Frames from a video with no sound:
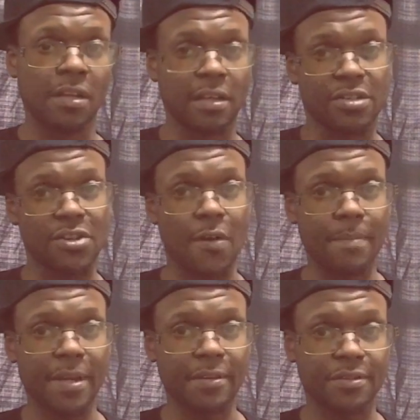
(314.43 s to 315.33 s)
Let's start
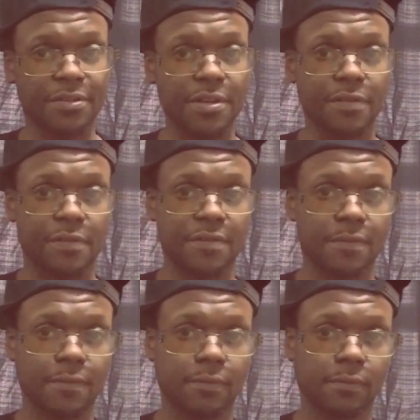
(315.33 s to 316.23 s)
making sense.
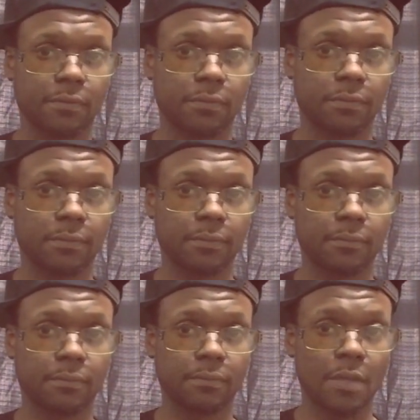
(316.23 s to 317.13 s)

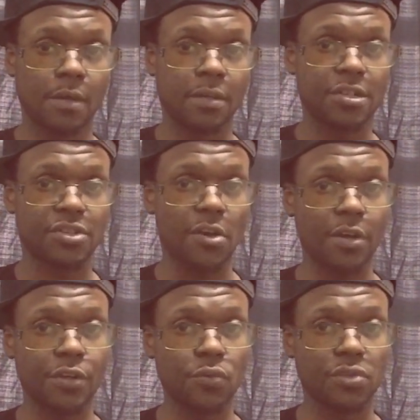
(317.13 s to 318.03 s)
Let's
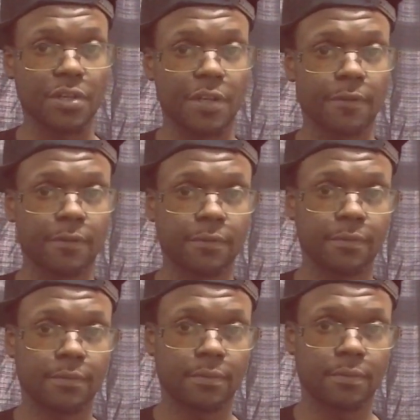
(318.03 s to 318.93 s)
start using it.
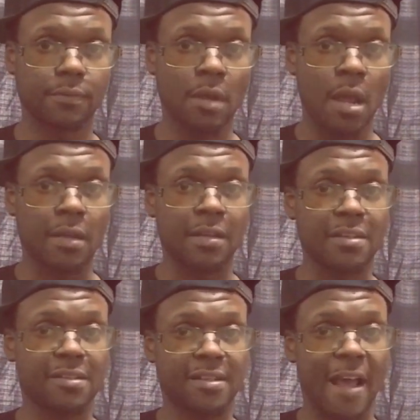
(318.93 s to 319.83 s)

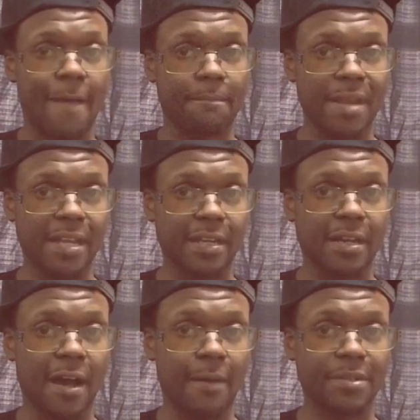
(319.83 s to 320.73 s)
Let's stop making
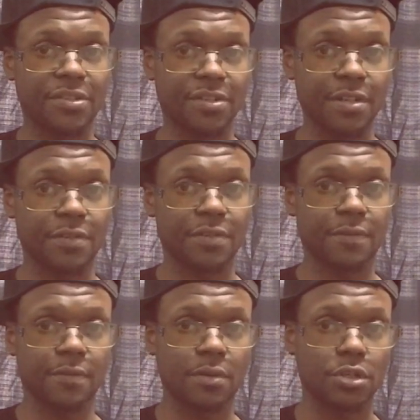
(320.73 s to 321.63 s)
common sense
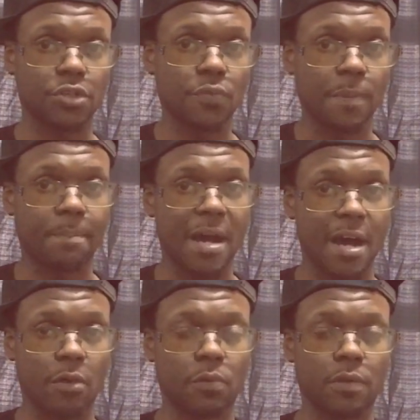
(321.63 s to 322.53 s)
a
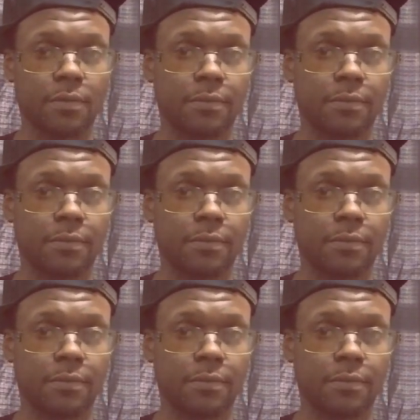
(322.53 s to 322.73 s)
superpower.